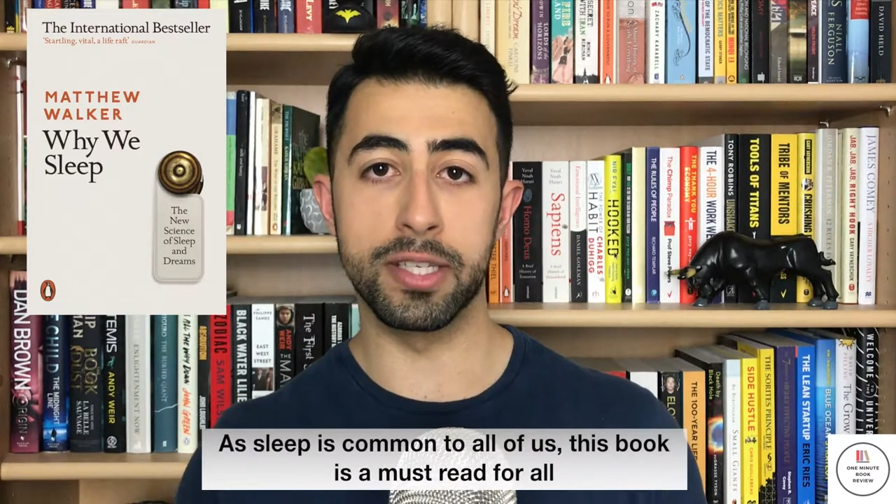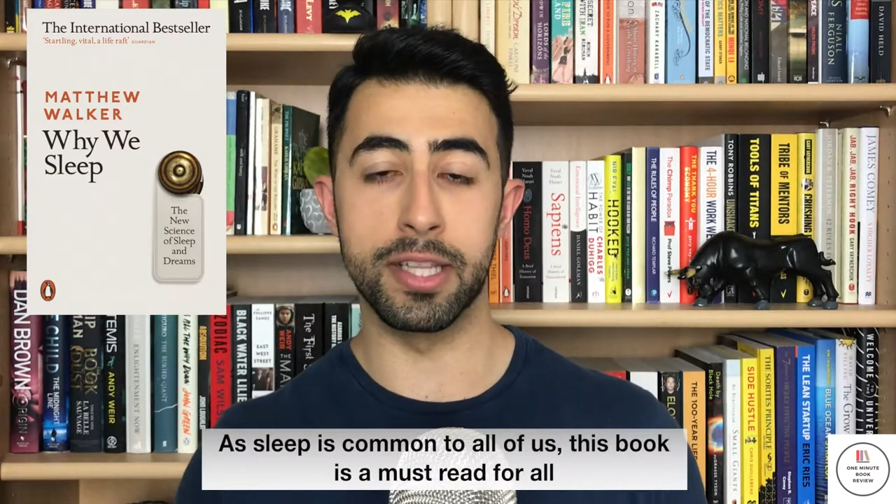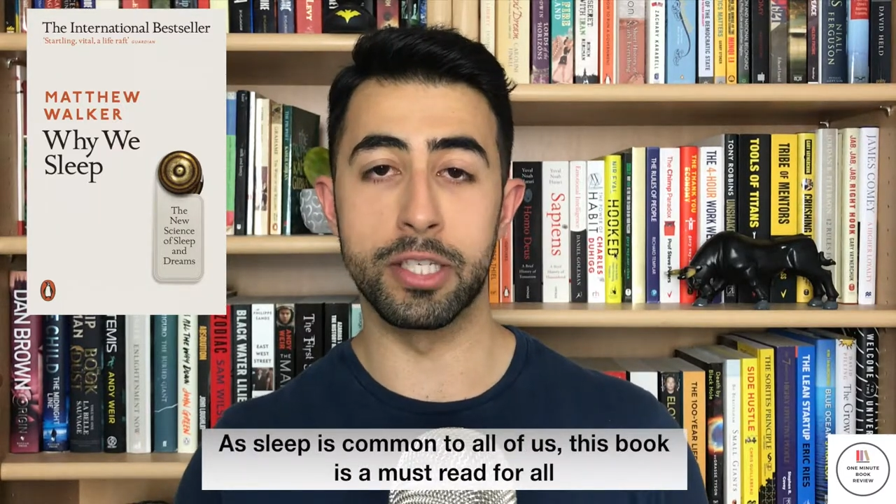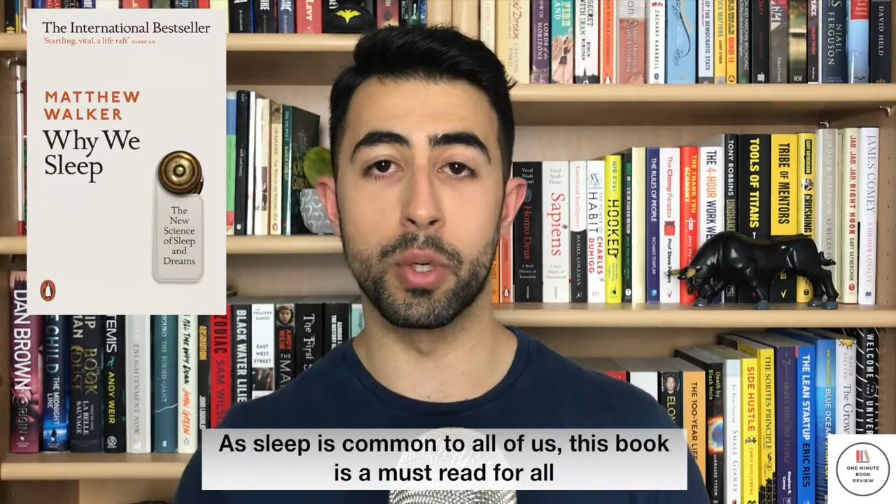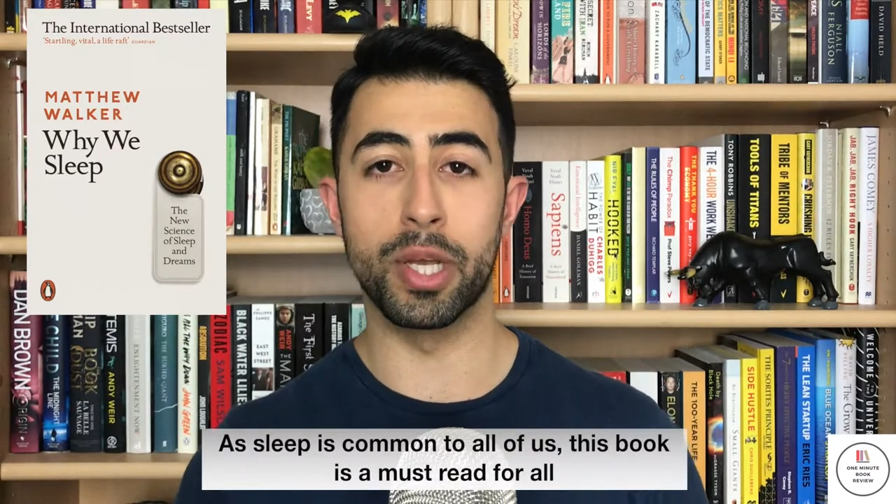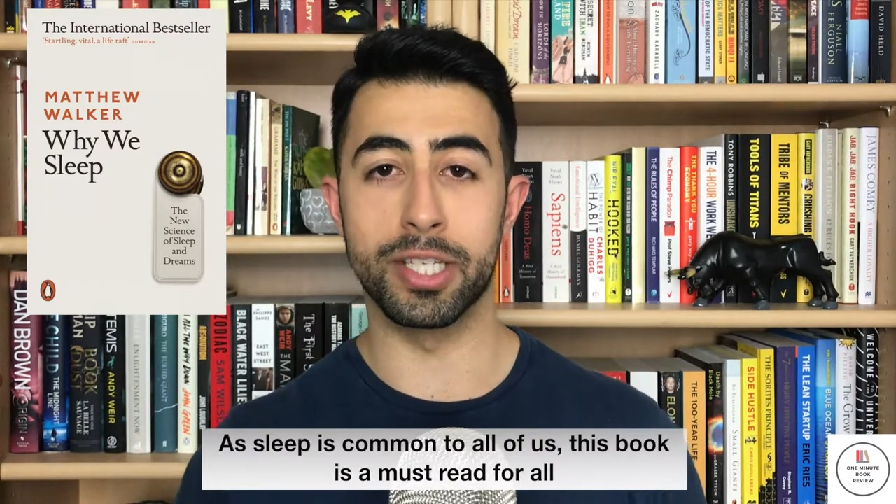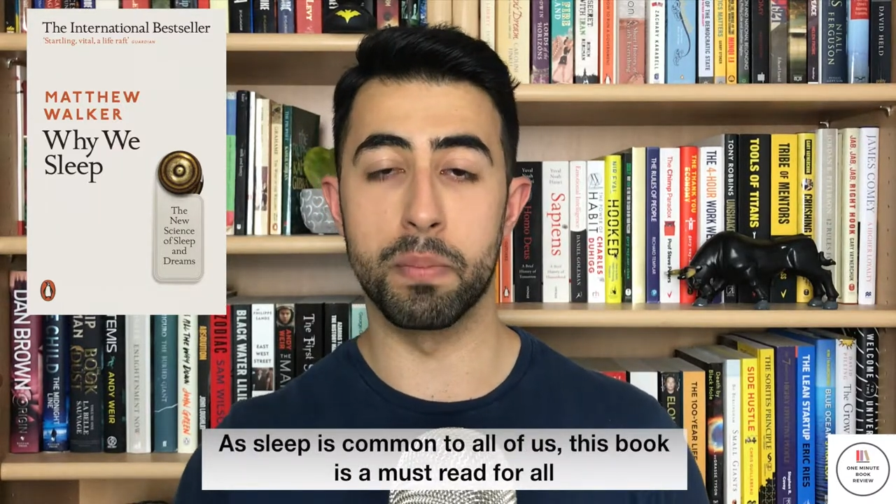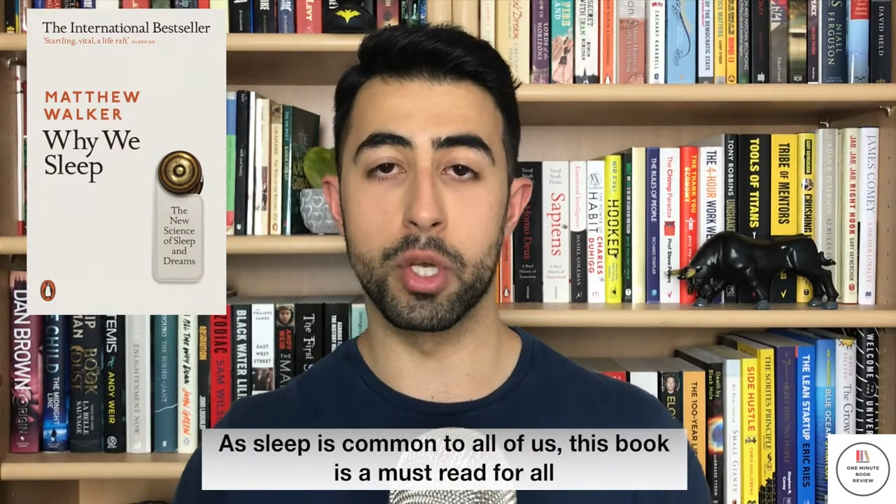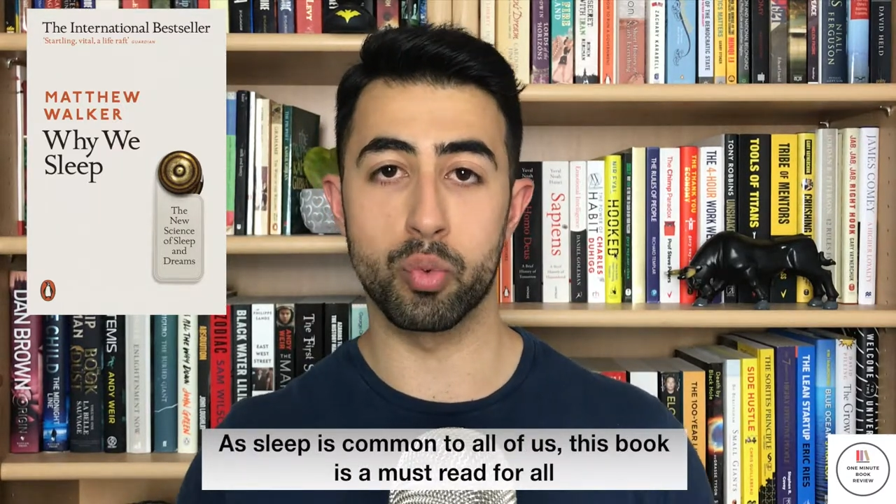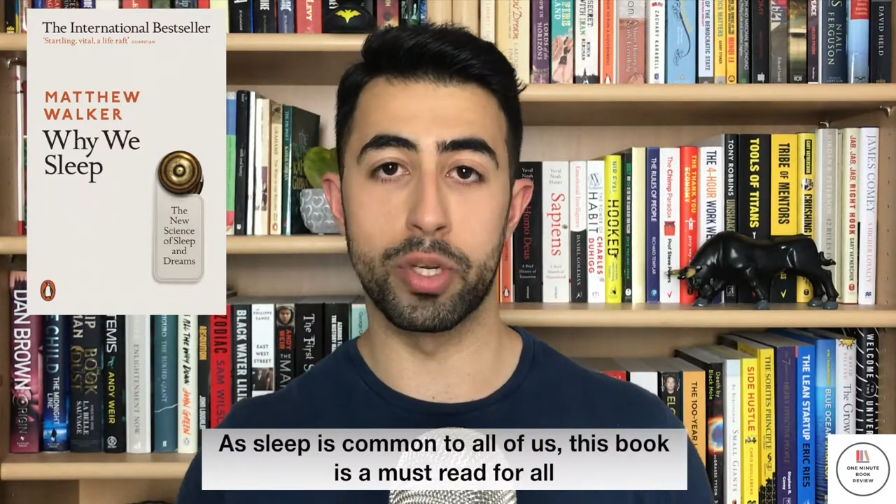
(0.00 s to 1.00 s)
this book is a
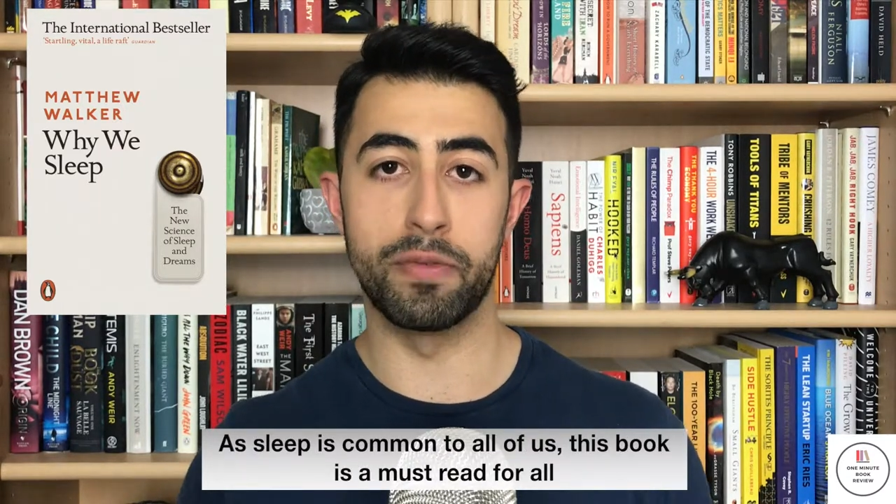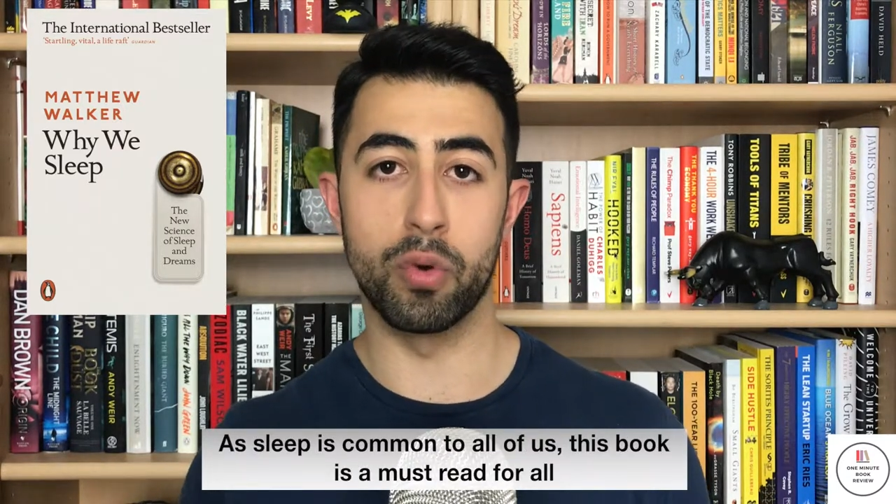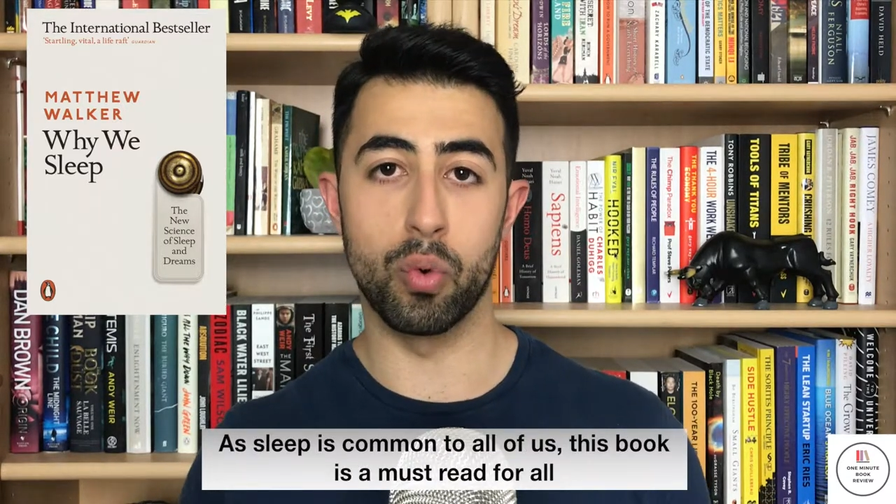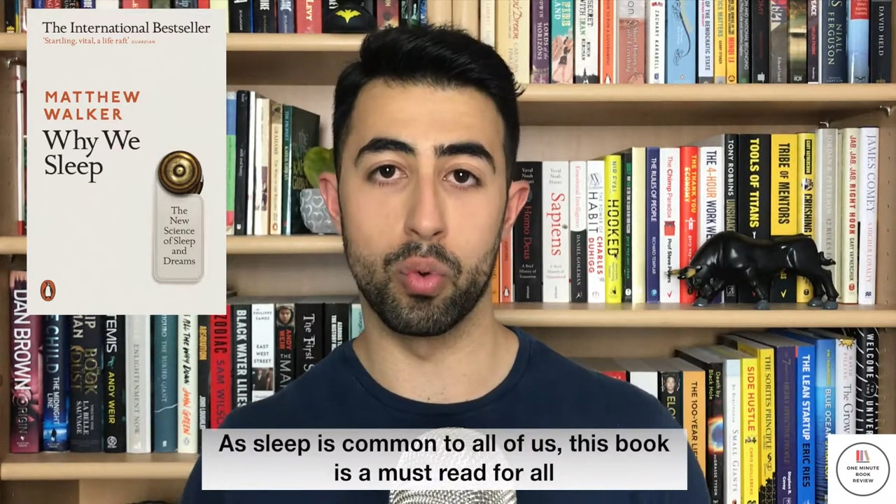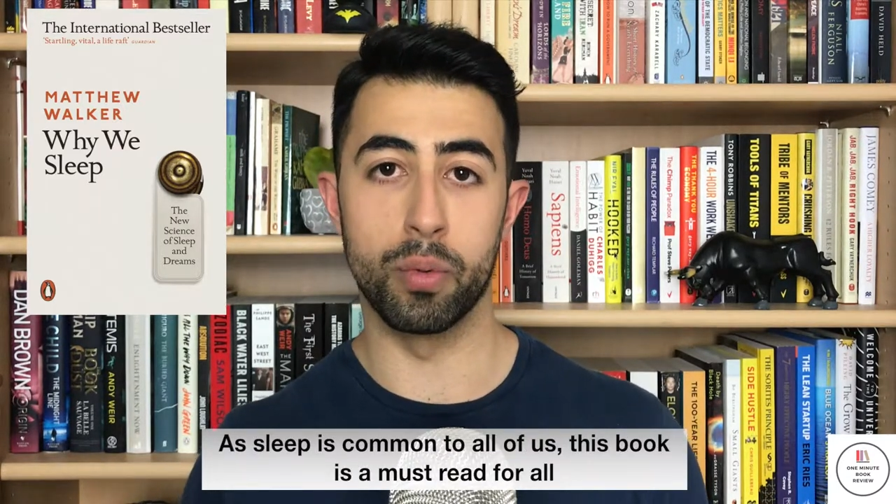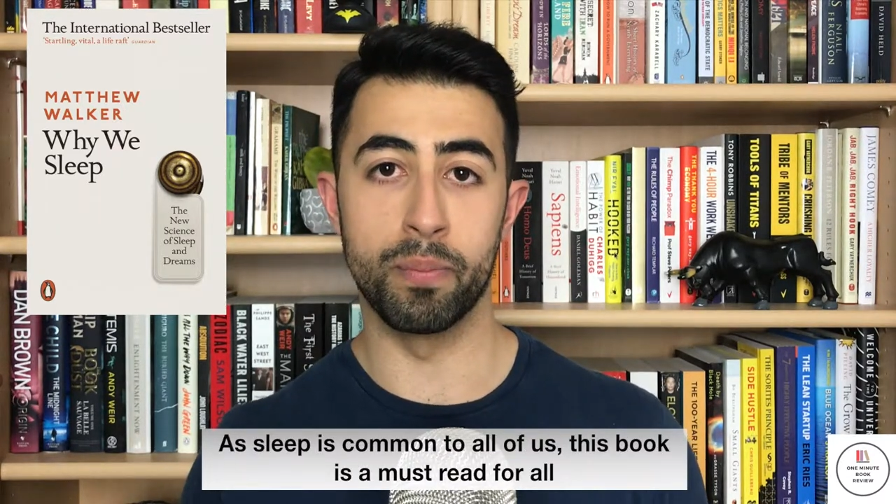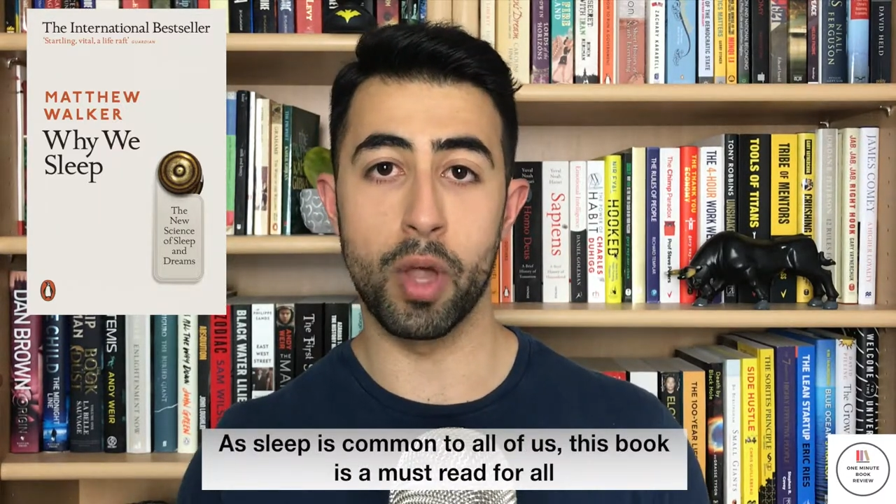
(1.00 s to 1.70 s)
must-read for all.